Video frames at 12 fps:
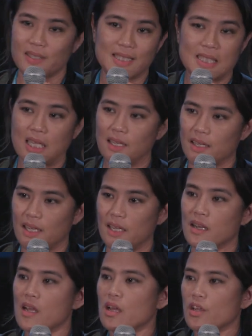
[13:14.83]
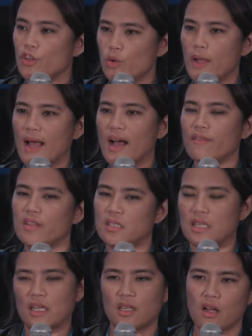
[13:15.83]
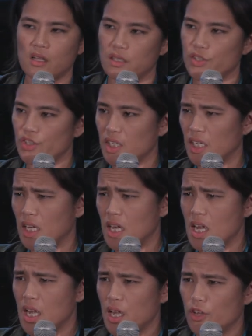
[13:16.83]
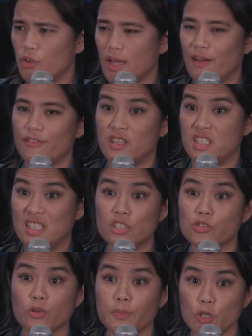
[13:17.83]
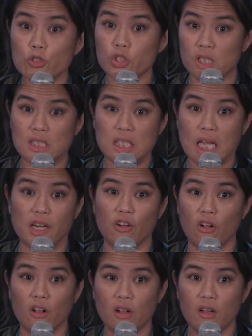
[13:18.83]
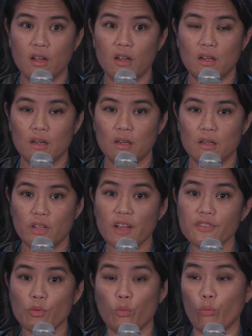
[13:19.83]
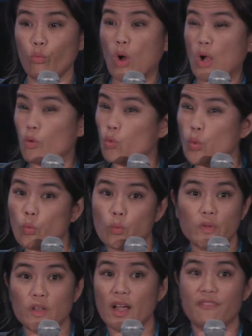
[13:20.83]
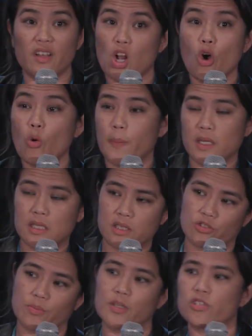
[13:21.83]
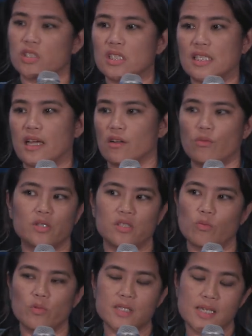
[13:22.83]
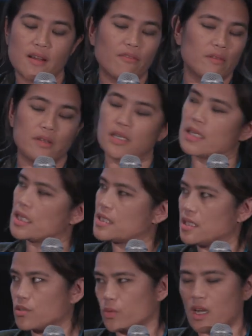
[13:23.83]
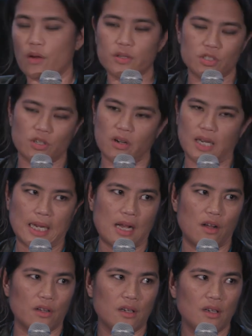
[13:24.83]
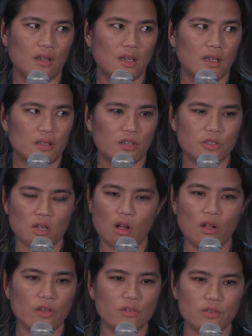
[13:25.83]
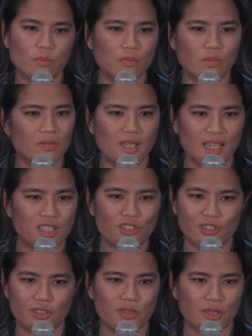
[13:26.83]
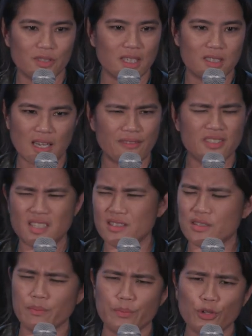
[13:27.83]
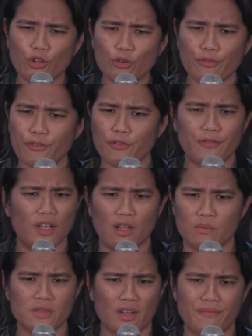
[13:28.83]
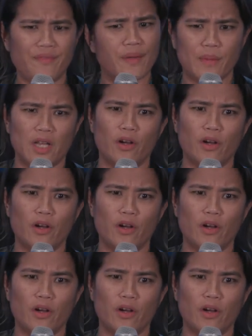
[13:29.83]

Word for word: ago. I'm going to say it again. You have the technology, you have the distribution channel. You have the you have an open distribution channel which was never didn't exist when I was starting out. Those all those things you do those I've seen some beautiful films on